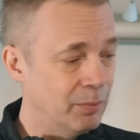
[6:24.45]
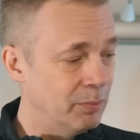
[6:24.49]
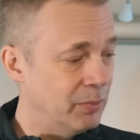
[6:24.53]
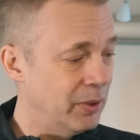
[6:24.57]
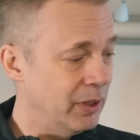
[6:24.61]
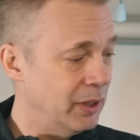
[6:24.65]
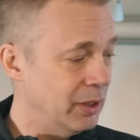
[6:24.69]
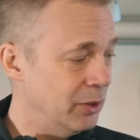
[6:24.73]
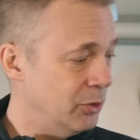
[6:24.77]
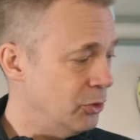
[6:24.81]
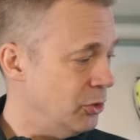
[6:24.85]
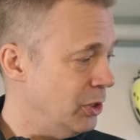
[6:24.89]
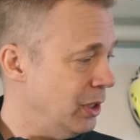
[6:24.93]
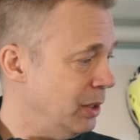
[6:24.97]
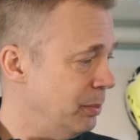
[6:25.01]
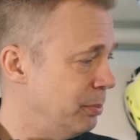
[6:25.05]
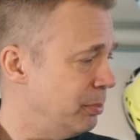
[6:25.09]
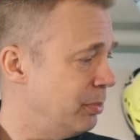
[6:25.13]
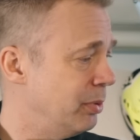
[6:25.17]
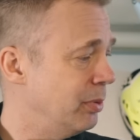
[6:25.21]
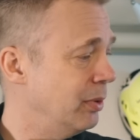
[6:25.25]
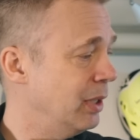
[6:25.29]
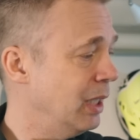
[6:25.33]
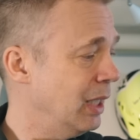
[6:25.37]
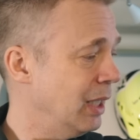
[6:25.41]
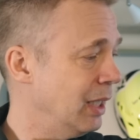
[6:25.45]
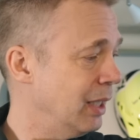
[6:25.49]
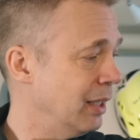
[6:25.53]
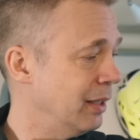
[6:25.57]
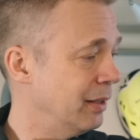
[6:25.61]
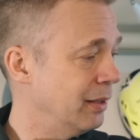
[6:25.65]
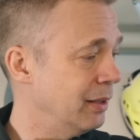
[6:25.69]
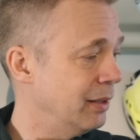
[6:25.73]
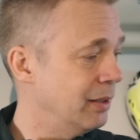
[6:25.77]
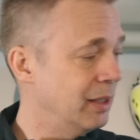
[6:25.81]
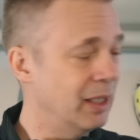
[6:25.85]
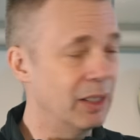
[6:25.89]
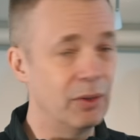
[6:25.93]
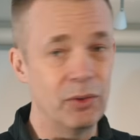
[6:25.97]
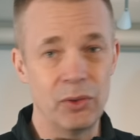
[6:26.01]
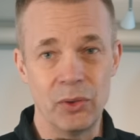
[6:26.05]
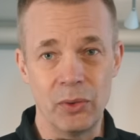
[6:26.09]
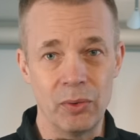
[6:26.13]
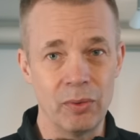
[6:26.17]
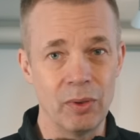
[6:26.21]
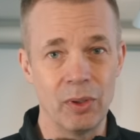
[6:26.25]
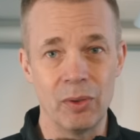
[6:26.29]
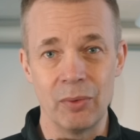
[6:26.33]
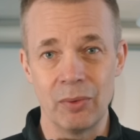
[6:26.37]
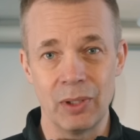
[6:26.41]
Pretty cheap, and
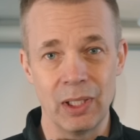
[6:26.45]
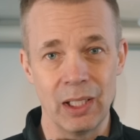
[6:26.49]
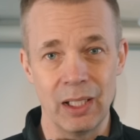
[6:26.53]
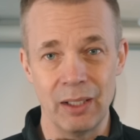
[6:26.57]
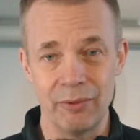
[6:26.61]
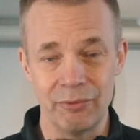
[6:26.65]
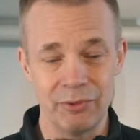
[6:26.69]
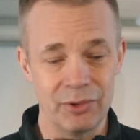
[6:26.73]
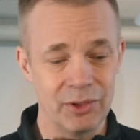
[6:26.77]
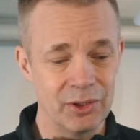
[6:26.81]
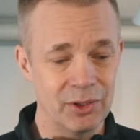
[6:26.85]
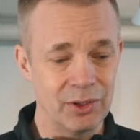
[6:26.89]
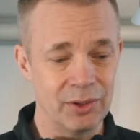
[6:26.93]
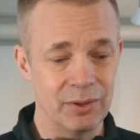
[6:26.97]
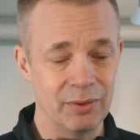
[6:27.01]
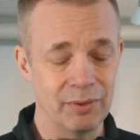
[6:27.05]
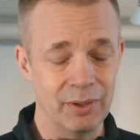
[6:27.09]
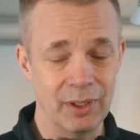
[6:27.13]
enduro gloves